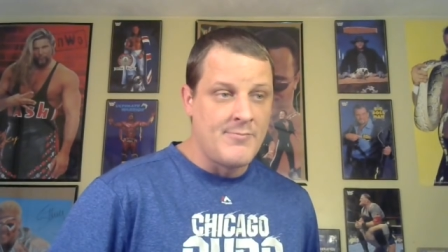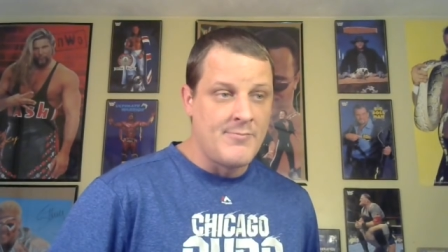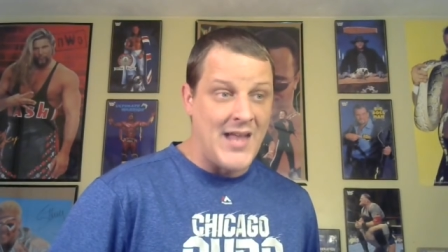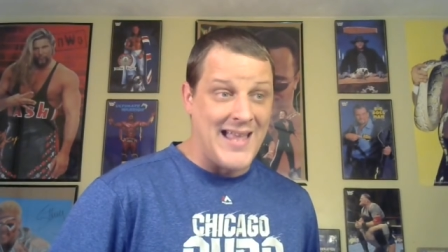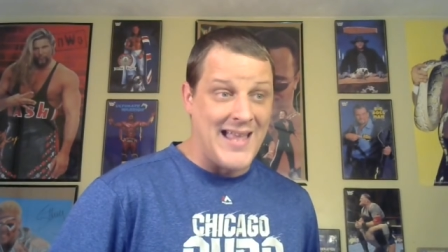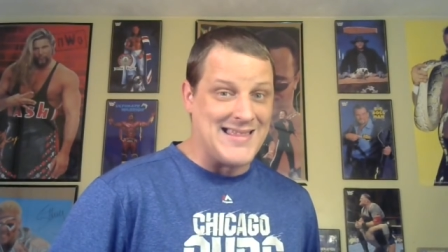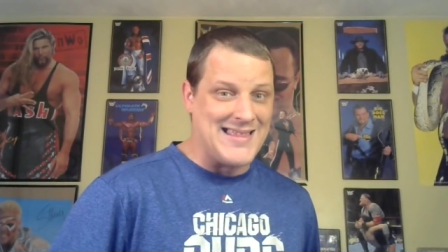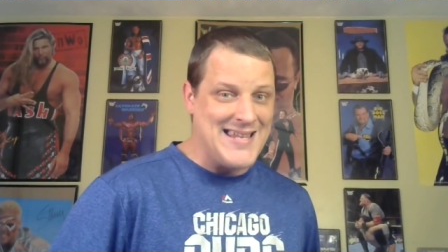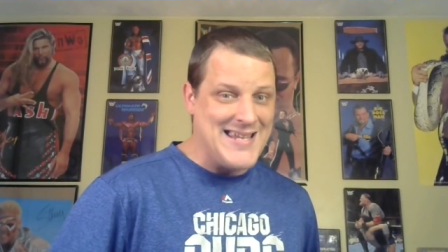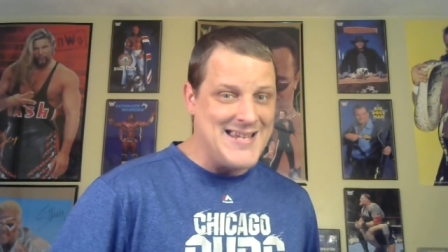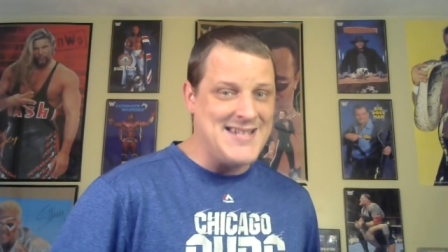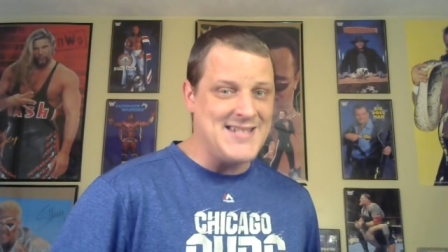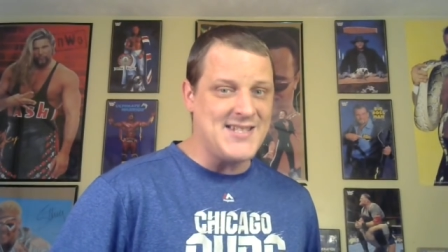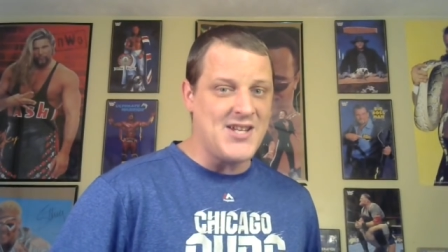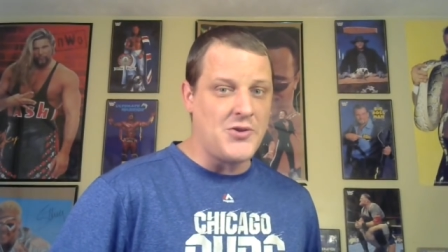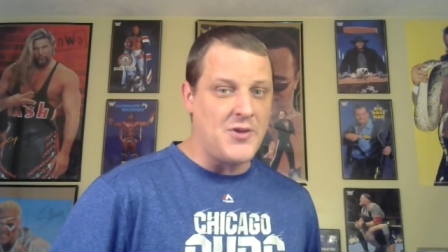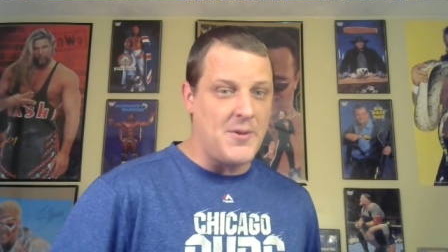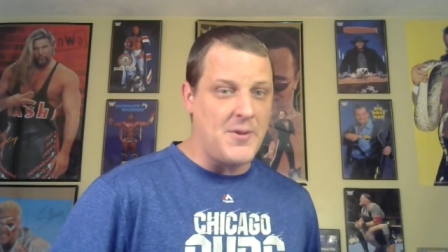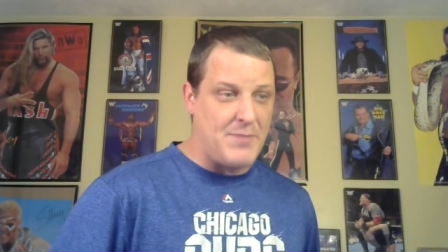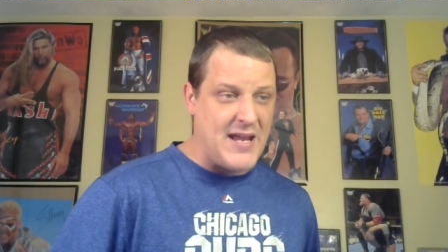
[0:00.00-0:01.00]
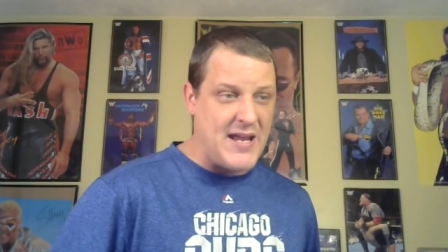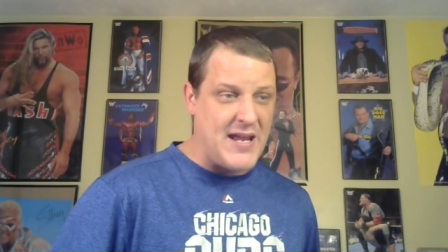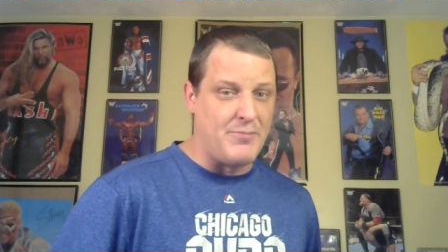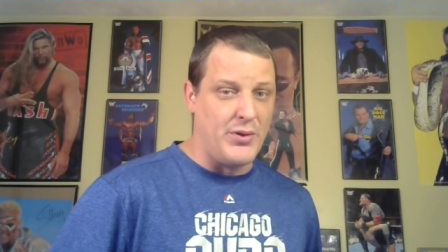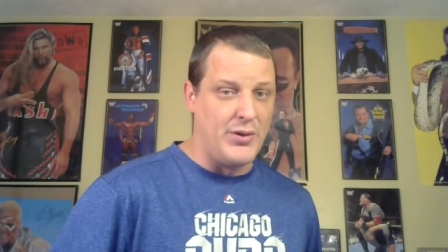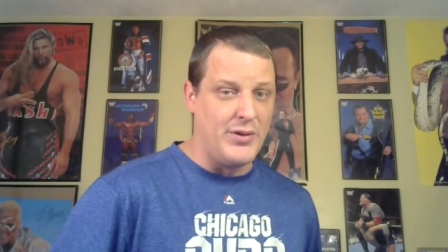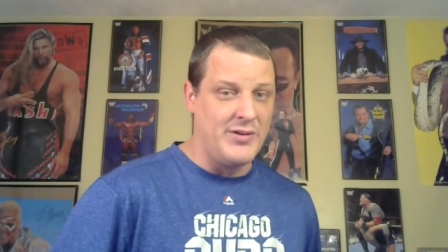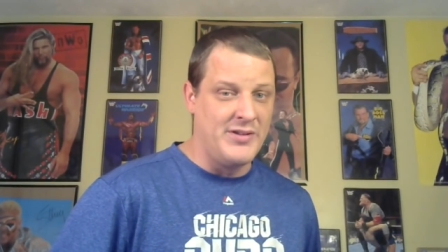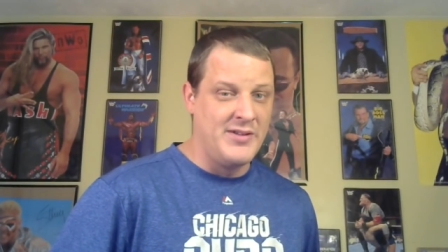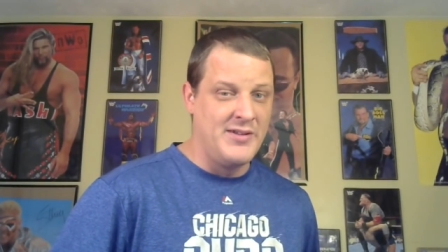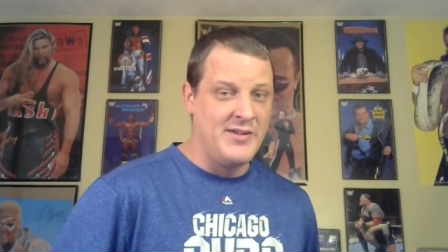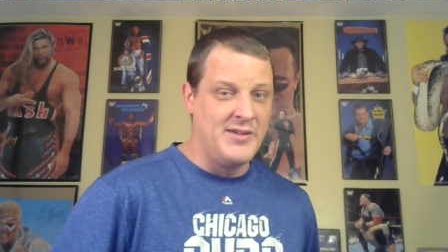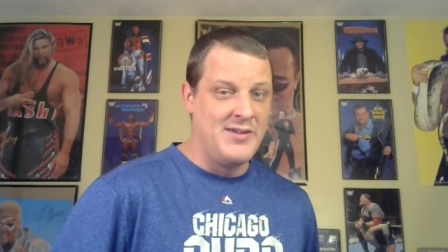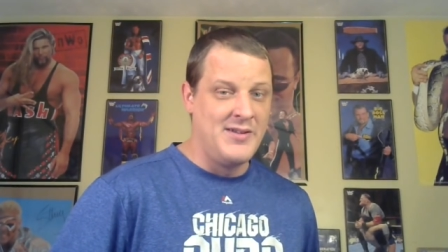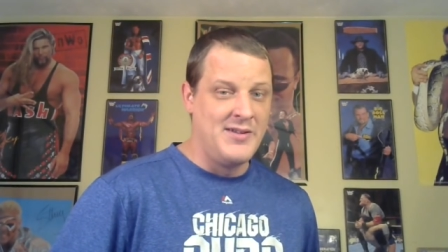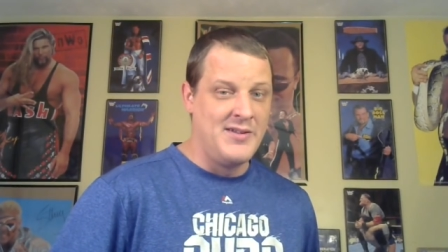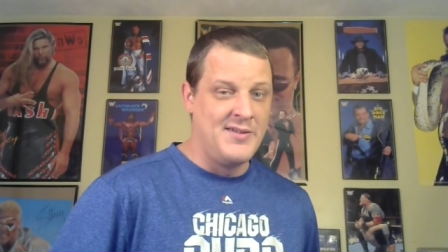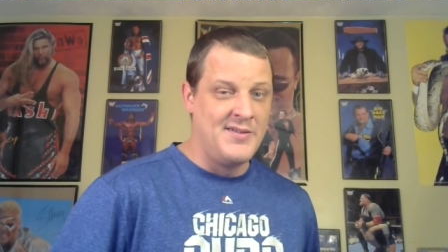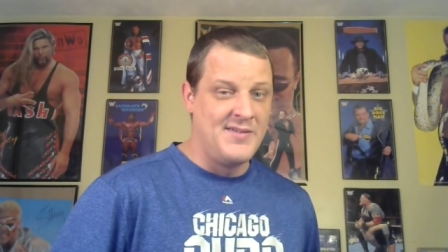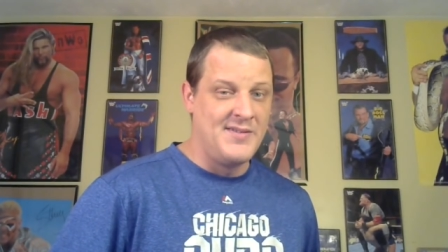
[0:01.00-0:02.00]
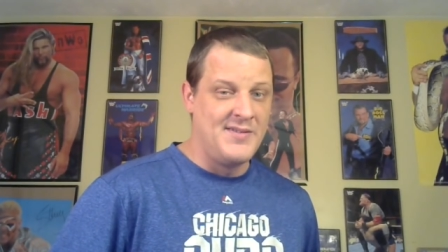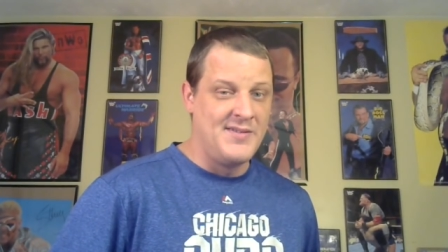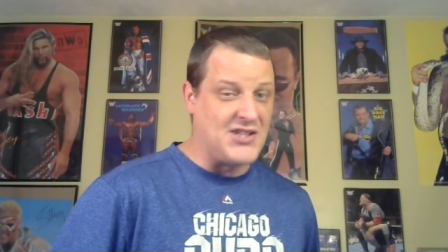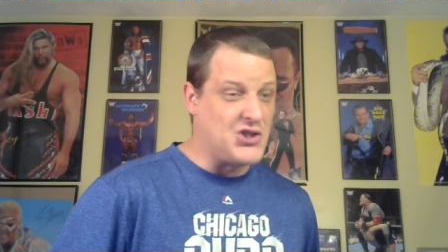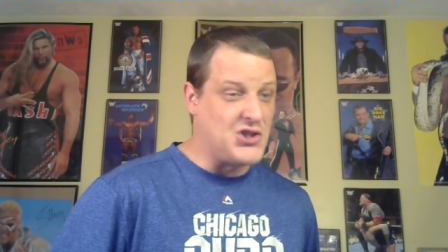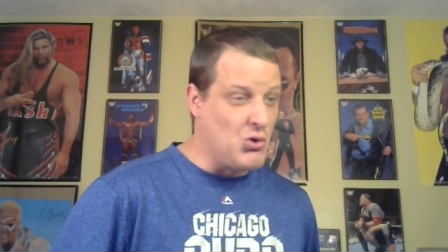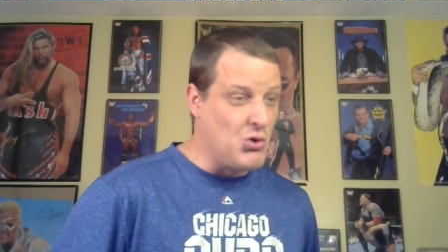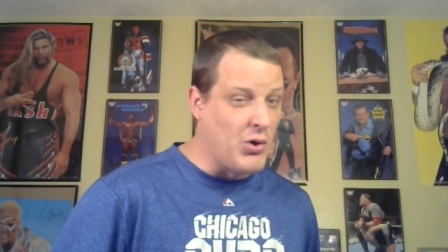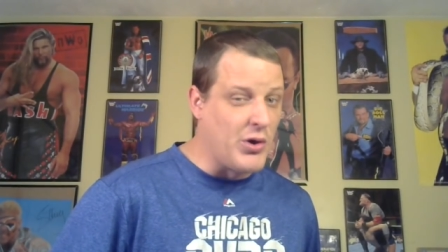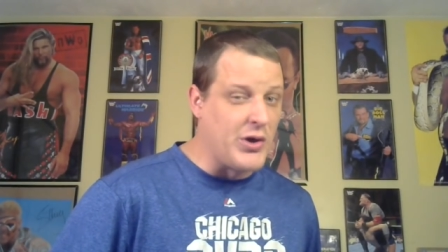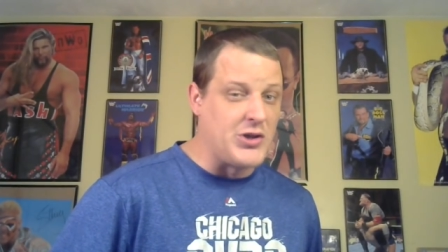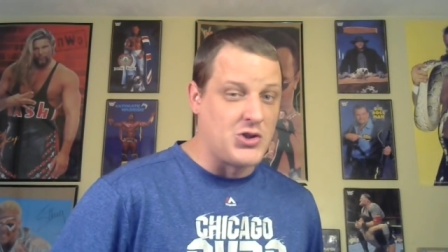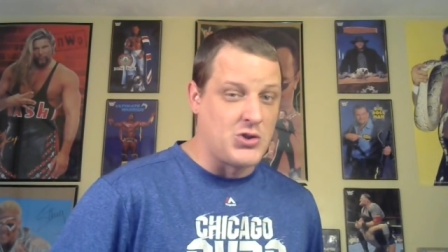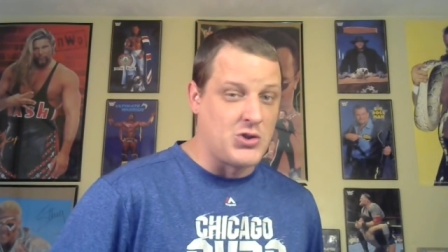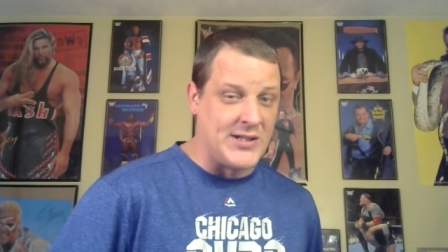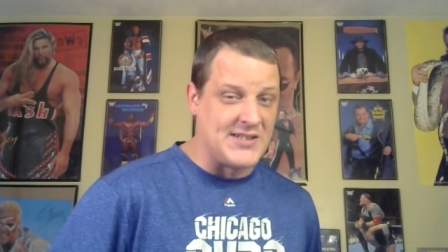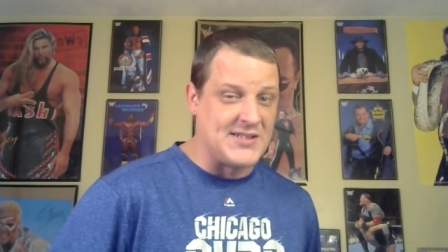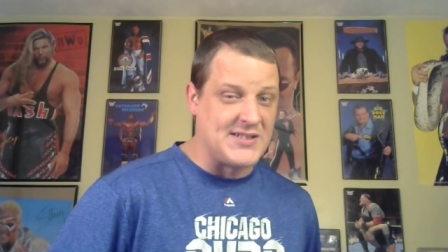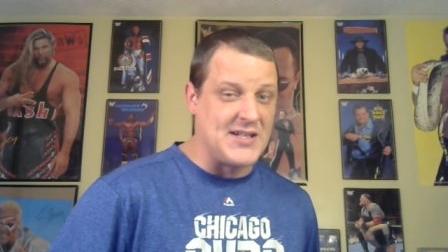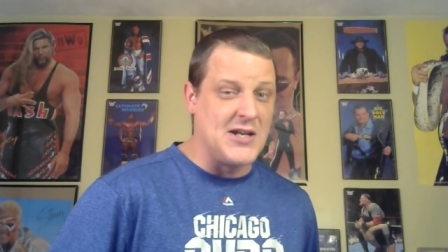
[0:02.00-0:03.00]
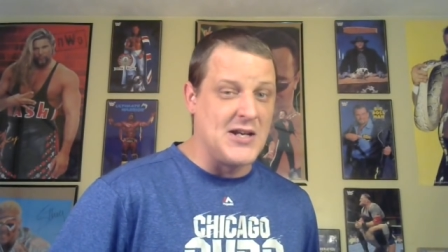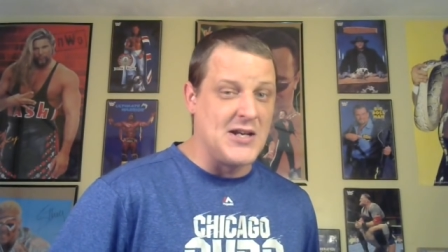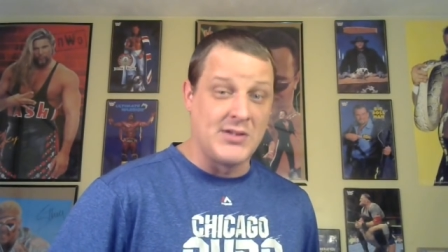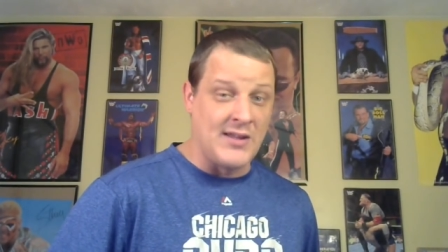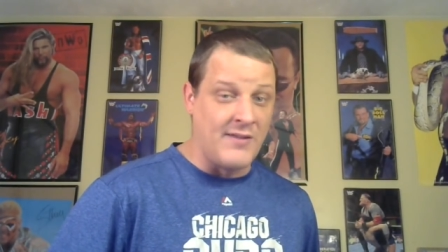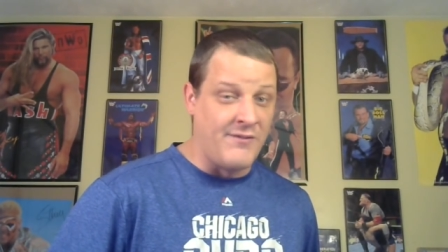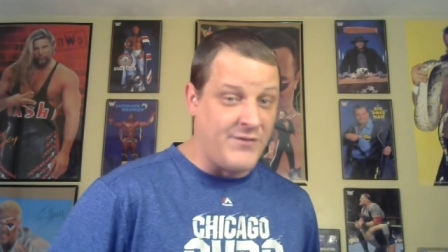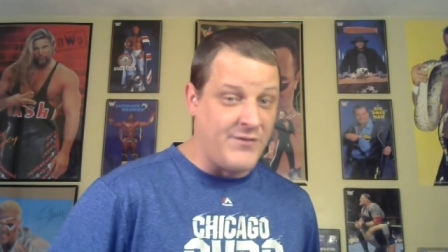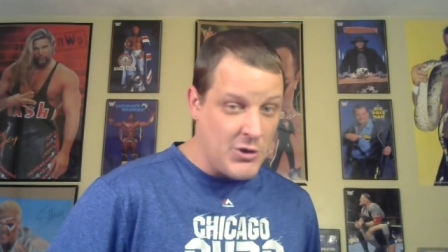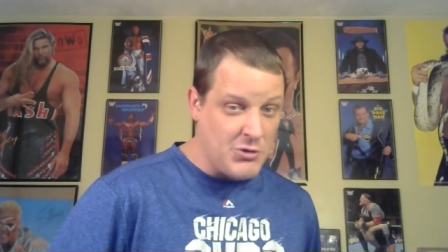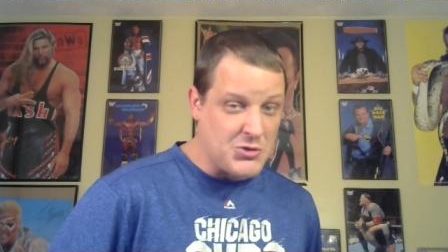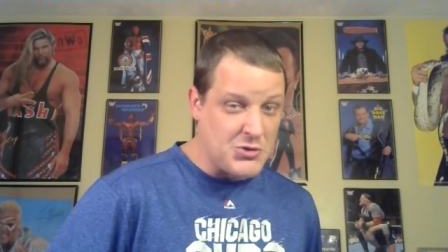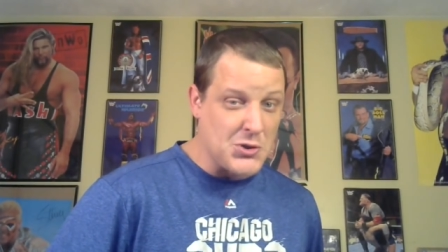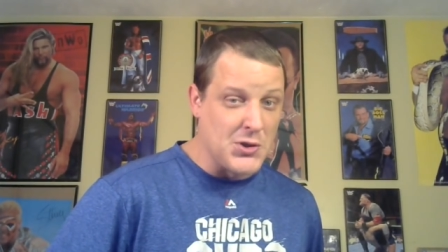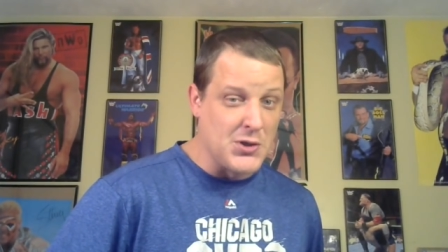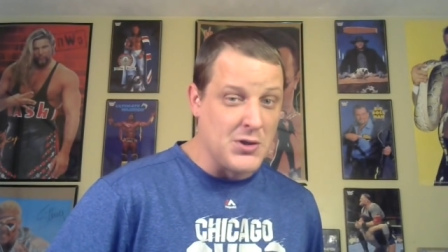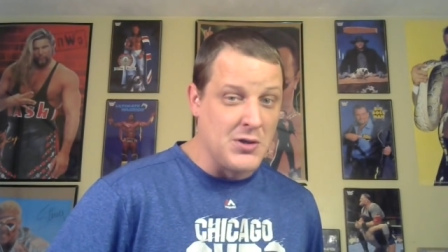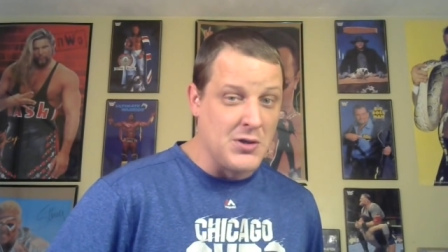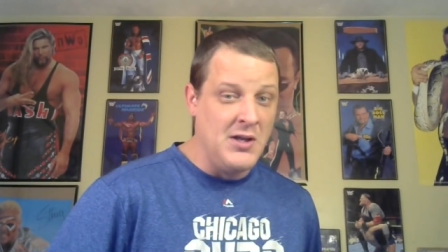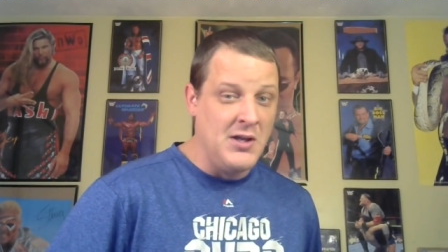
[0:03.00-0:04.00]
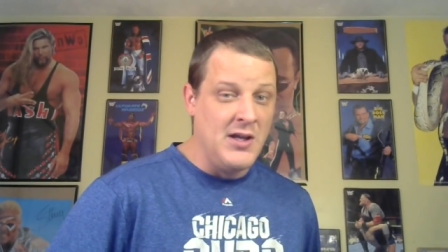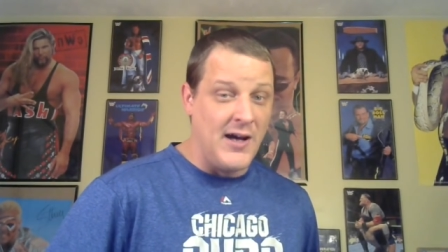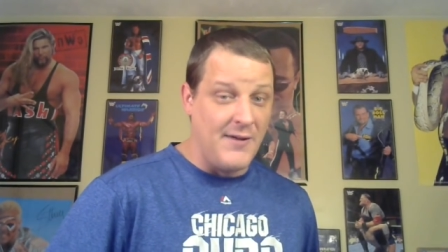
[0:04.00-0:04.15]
Like, these are the people that you were entrusting with the future